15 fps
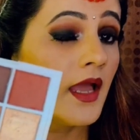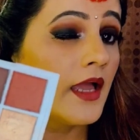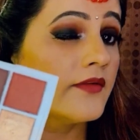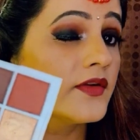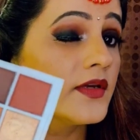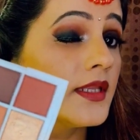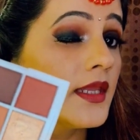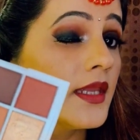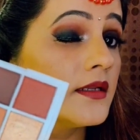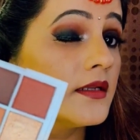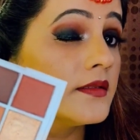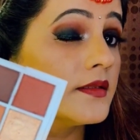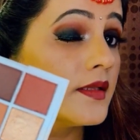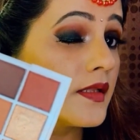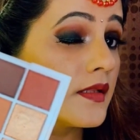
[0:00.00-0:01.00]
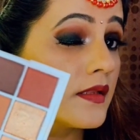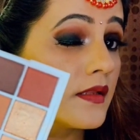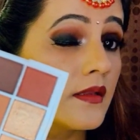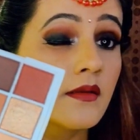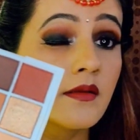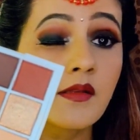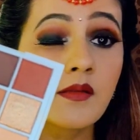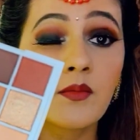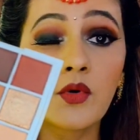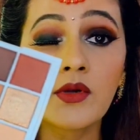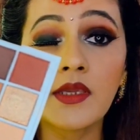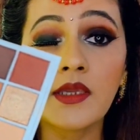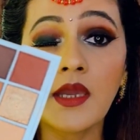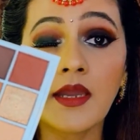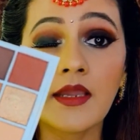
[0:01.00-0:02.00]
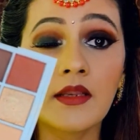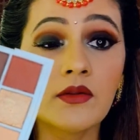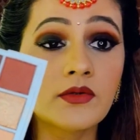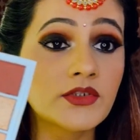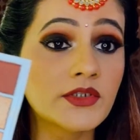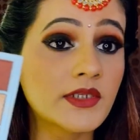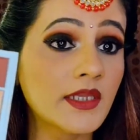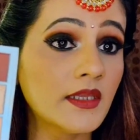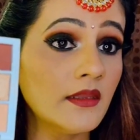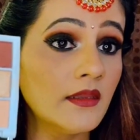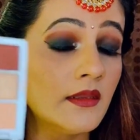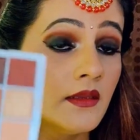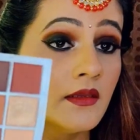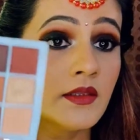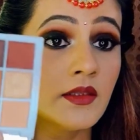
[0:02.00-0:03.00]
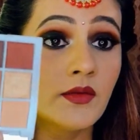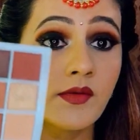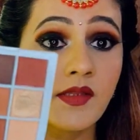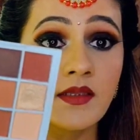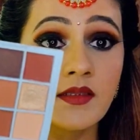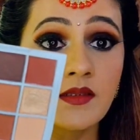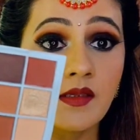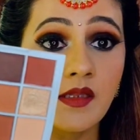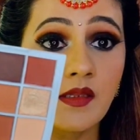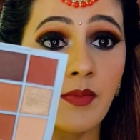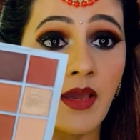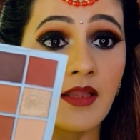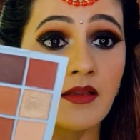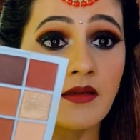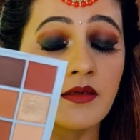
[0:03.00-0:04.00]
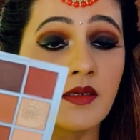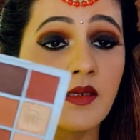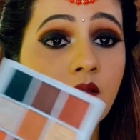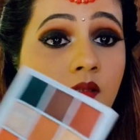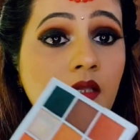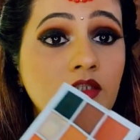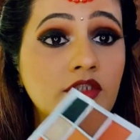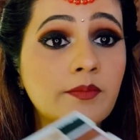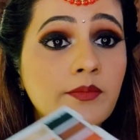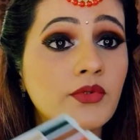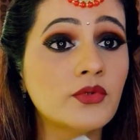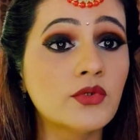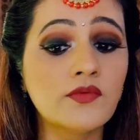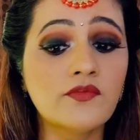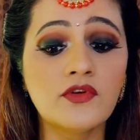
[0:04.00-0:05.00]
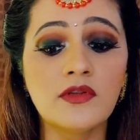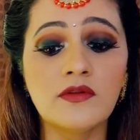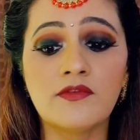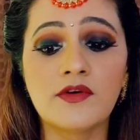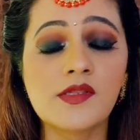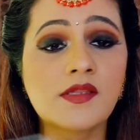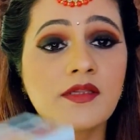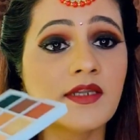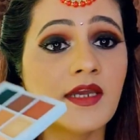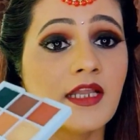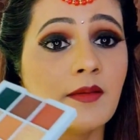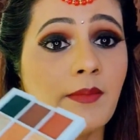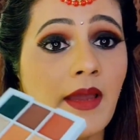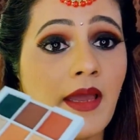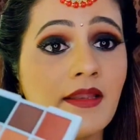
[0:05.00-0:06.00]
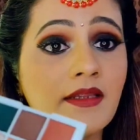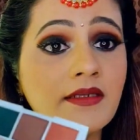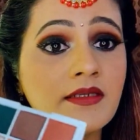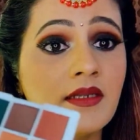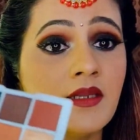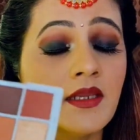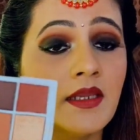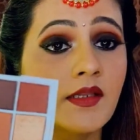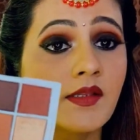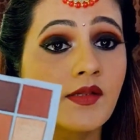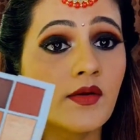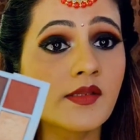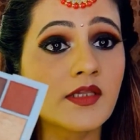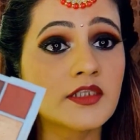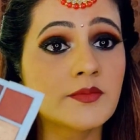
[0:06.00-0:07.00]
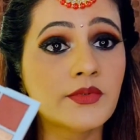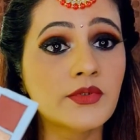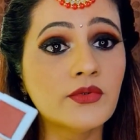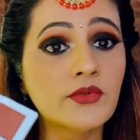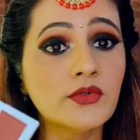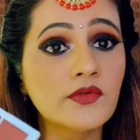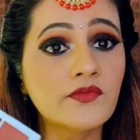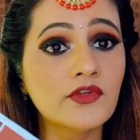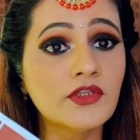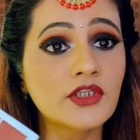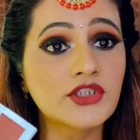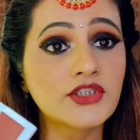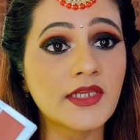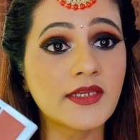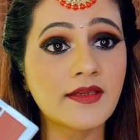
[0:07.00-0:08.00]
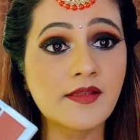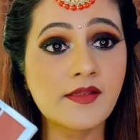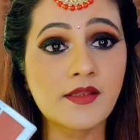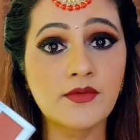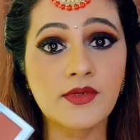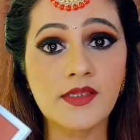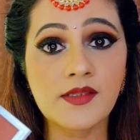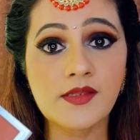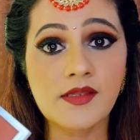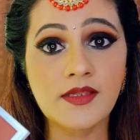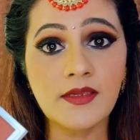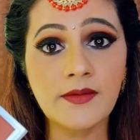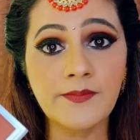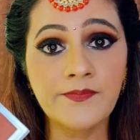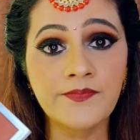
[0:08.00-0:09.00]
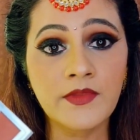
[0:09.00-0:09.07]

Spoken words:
I've created this smoky eye look today using this palette. It's such a beautiful, versatile palette. It's got such beautiful shades. You can see.